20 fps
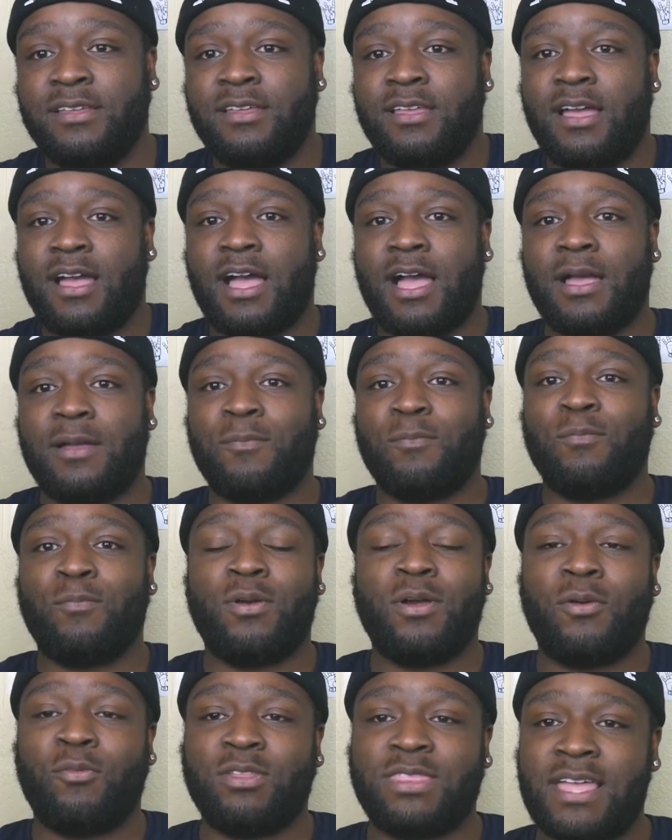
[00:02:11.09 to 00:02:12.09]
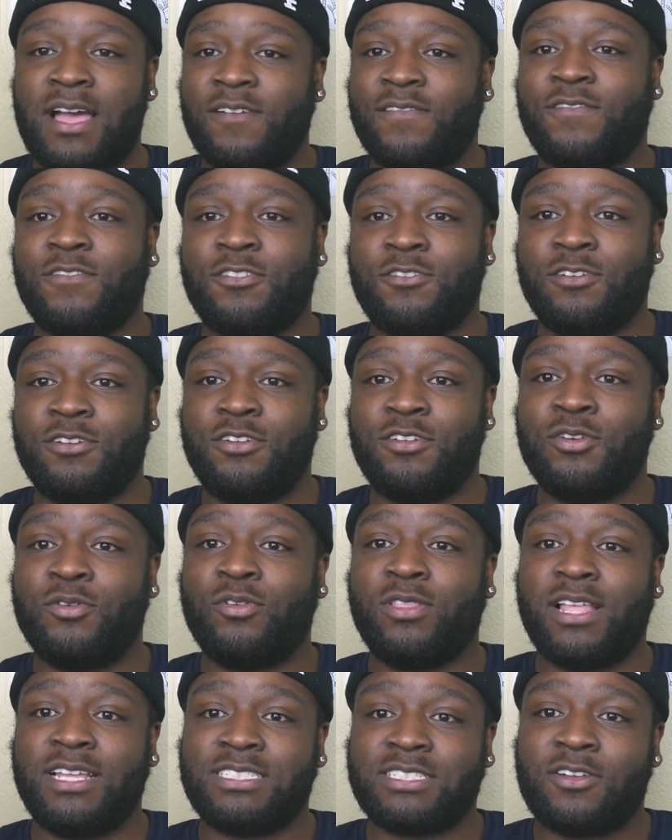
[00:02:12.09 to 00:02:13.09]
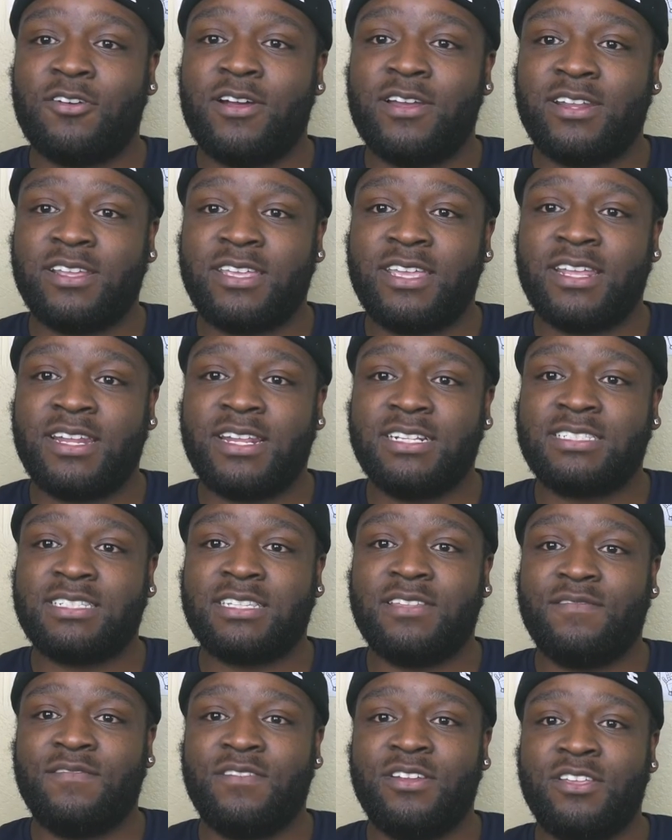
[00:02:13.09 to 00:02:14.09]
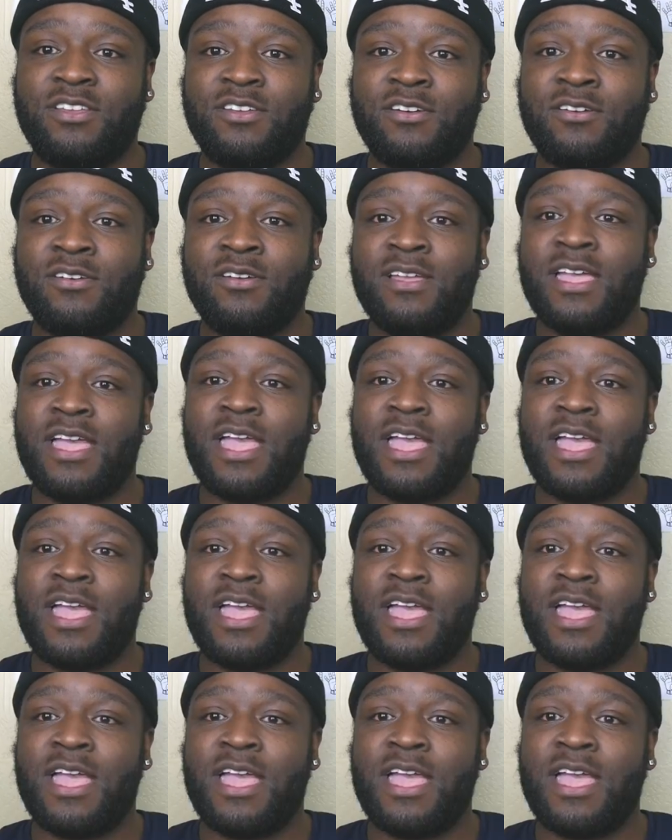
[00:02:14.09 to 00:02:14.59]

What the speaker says: But without further ado, let's go ahead and get into the video,